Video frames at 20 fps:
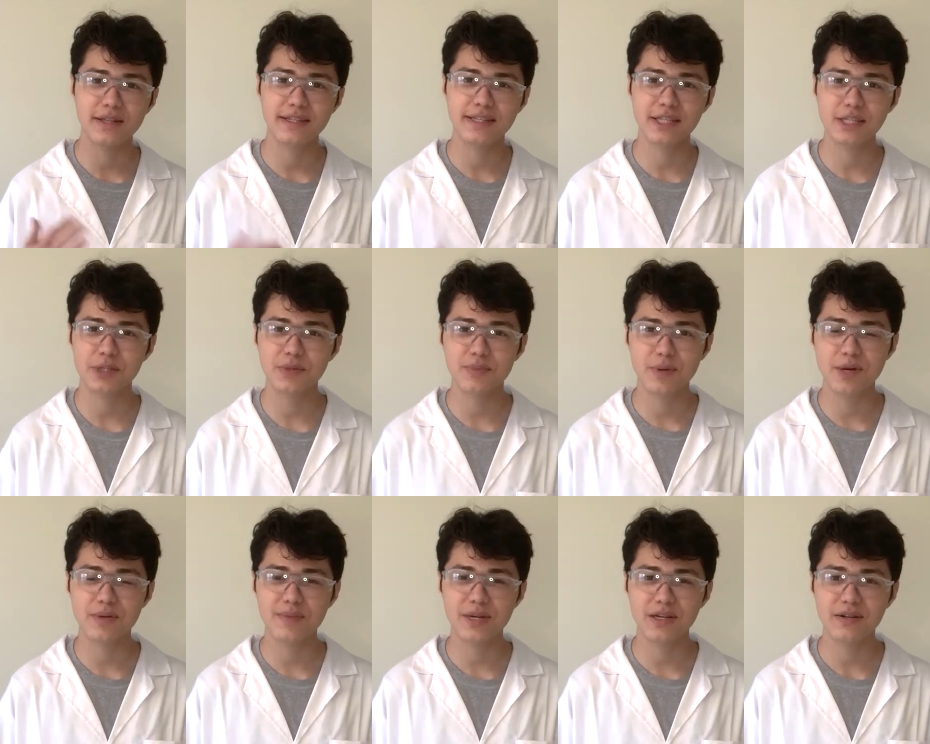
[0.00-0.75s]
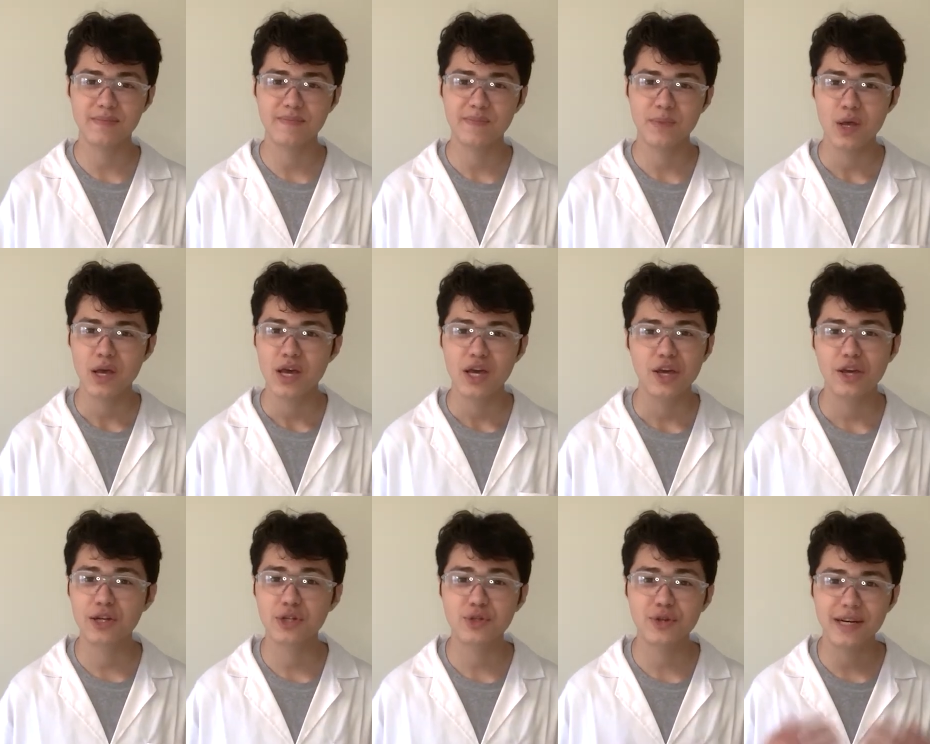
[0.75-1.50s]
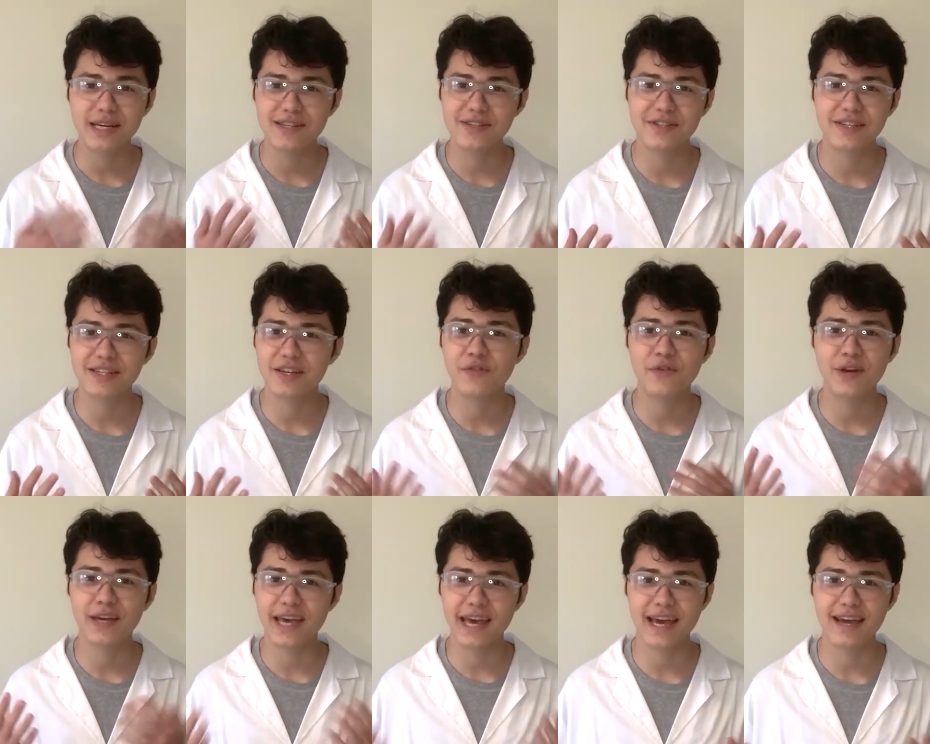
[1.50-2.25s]
this experiment? You could try using
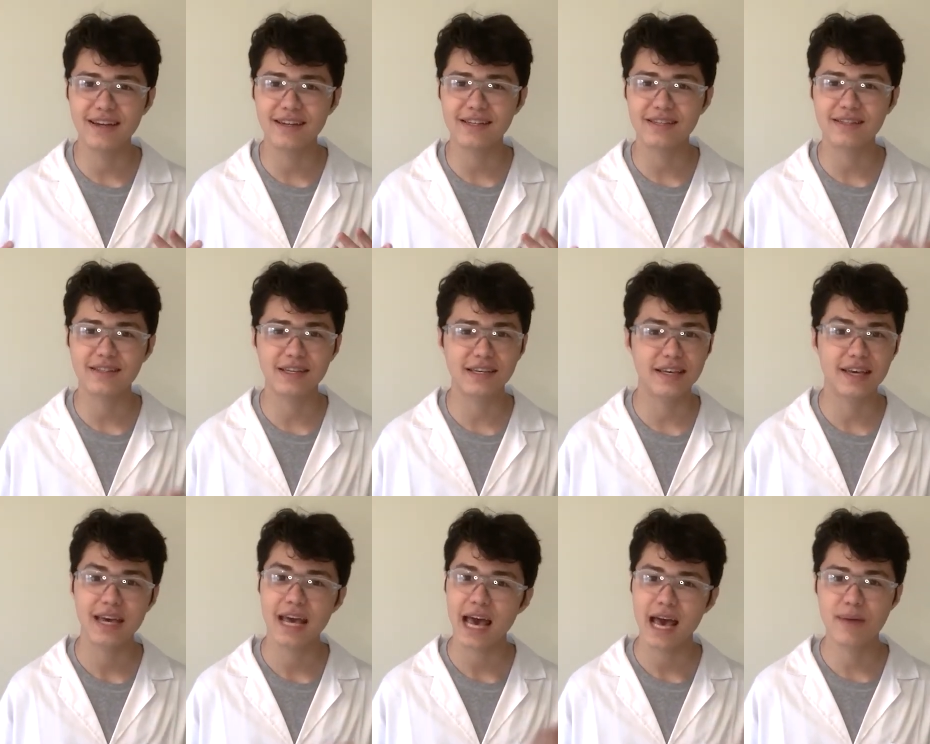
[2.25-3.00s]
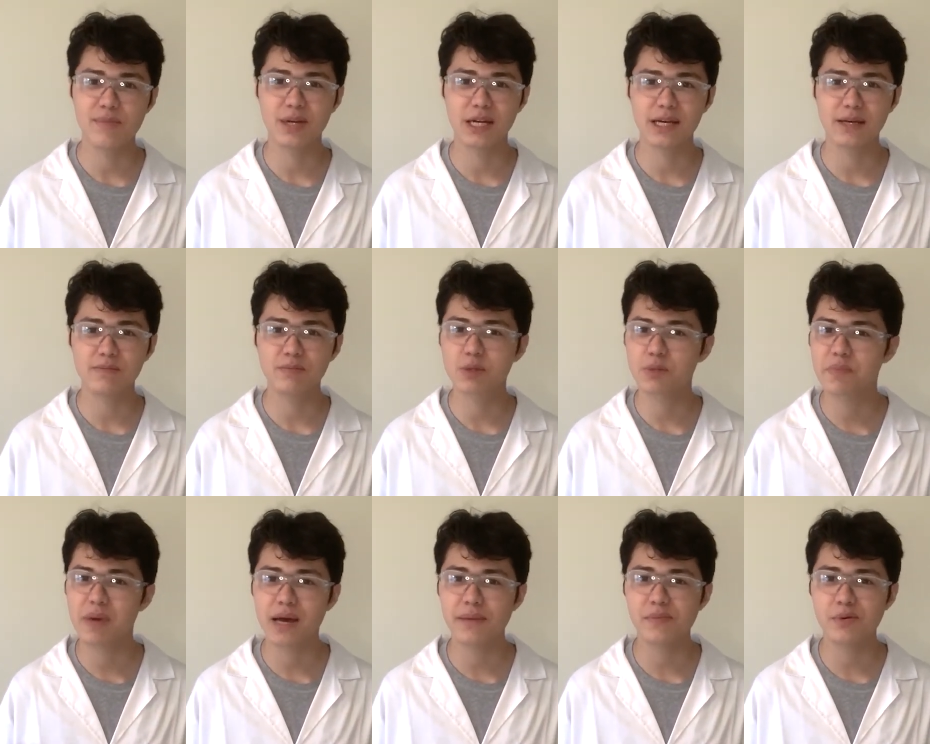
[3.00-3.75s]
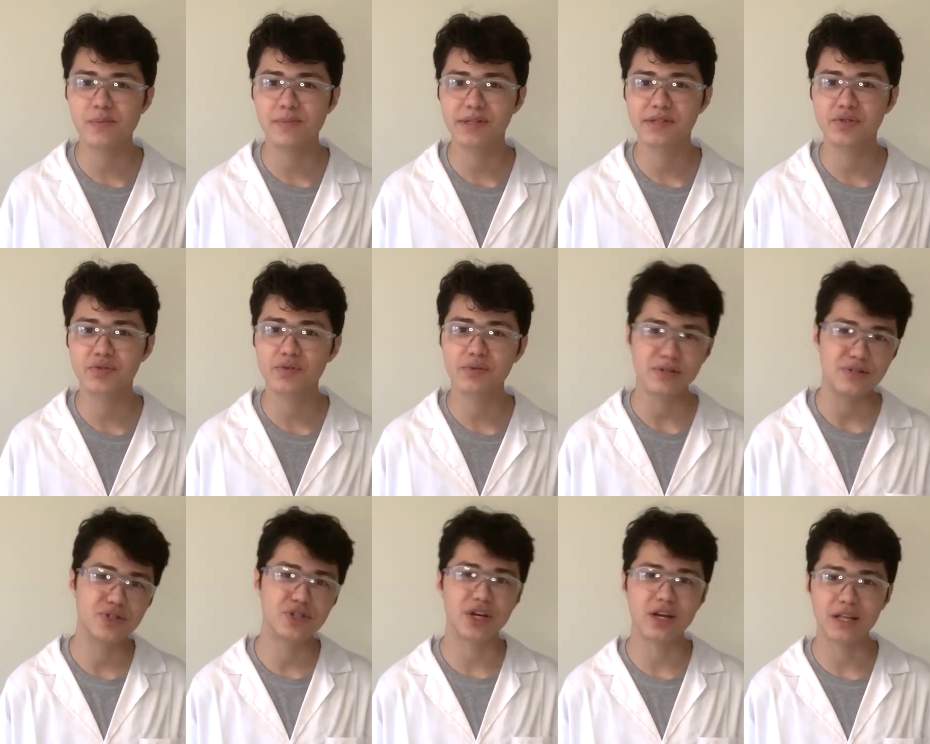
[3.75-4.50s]
different candies like M&Ms, peppermints,
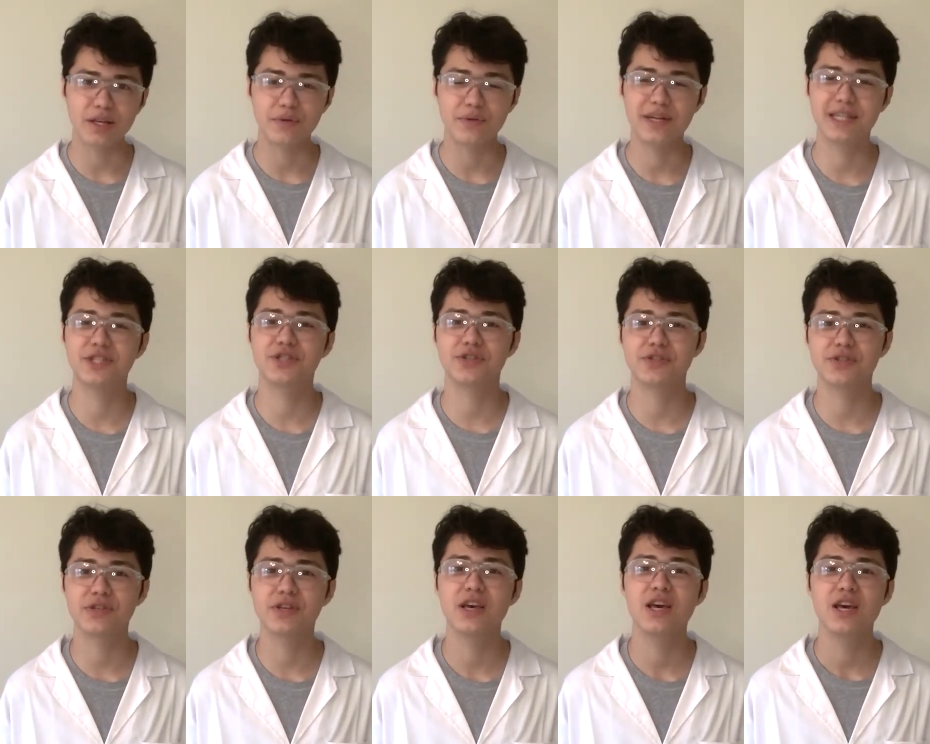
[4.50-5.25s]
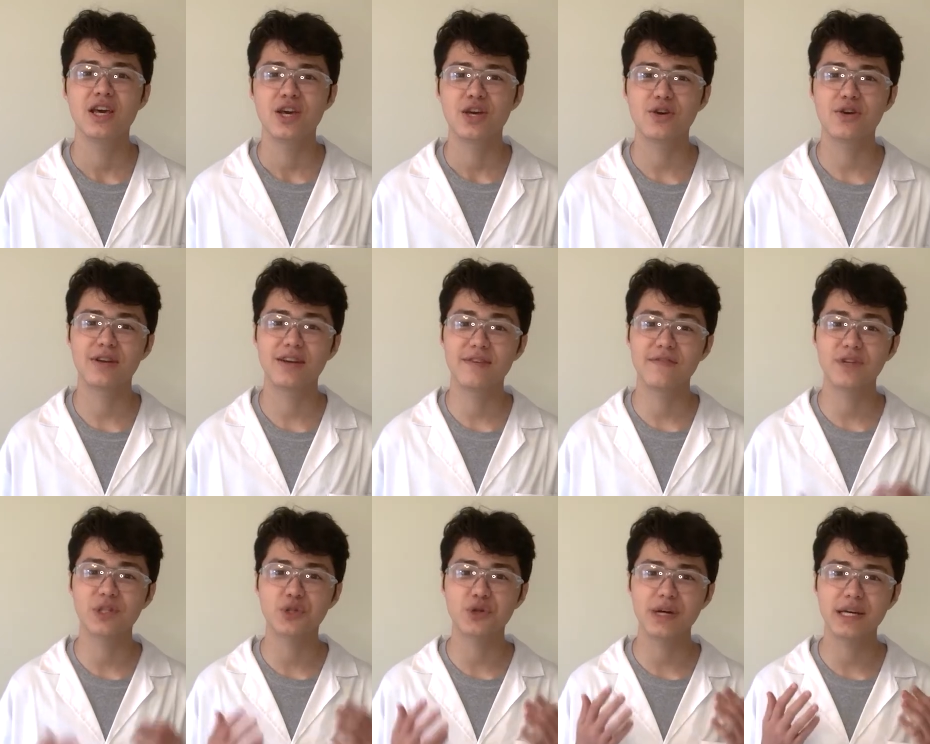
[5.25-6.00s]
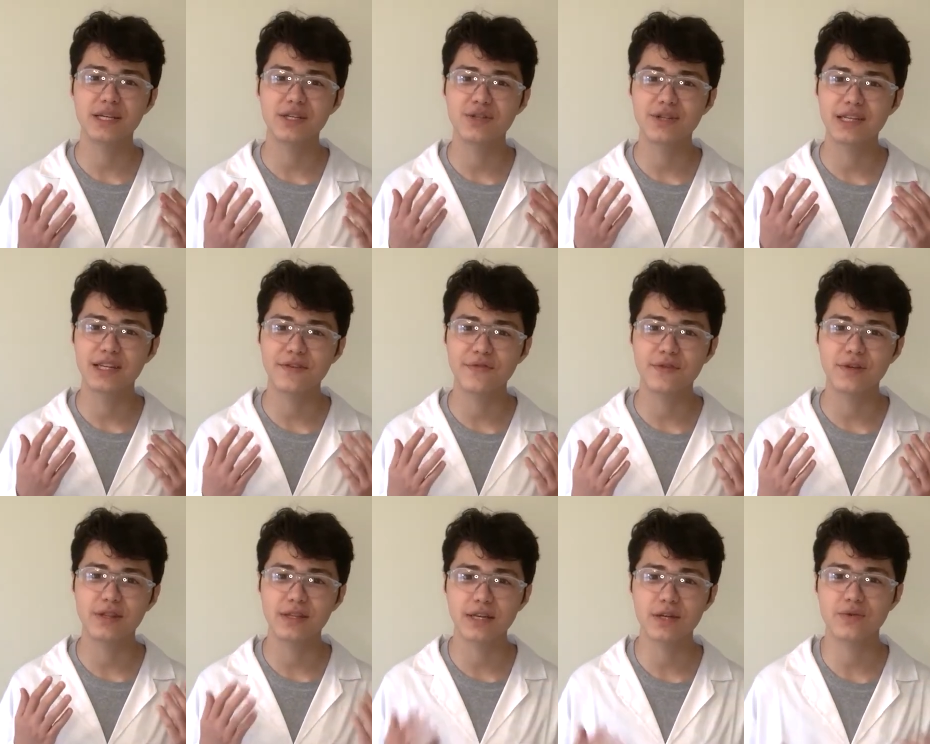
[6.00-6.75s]
or Jolly Ranchers. You could even try using
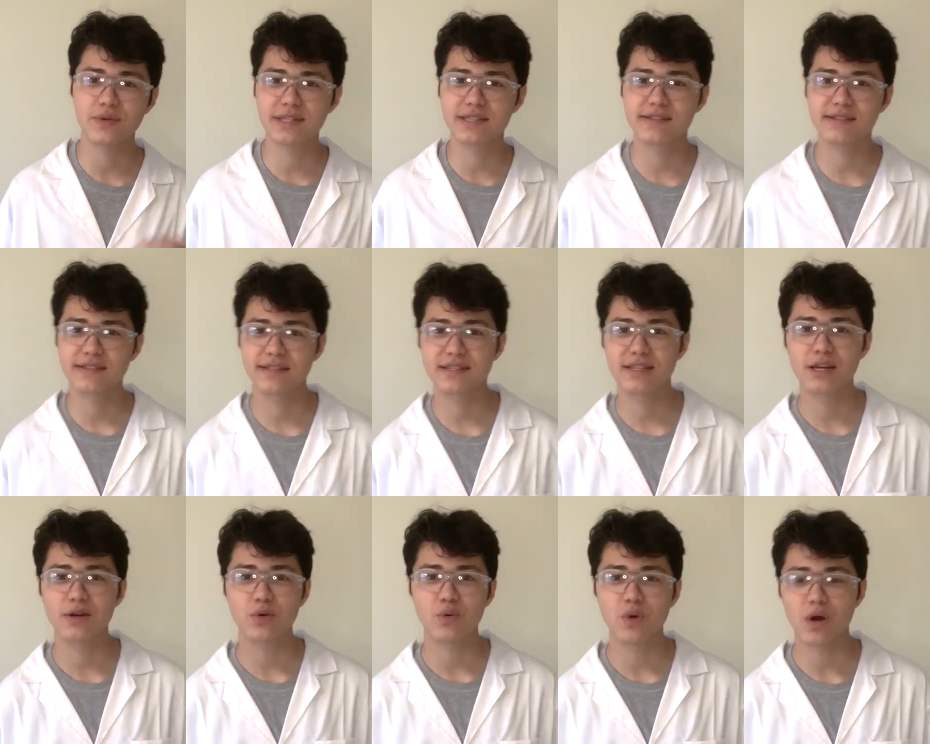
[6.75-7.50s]
different liquids instead of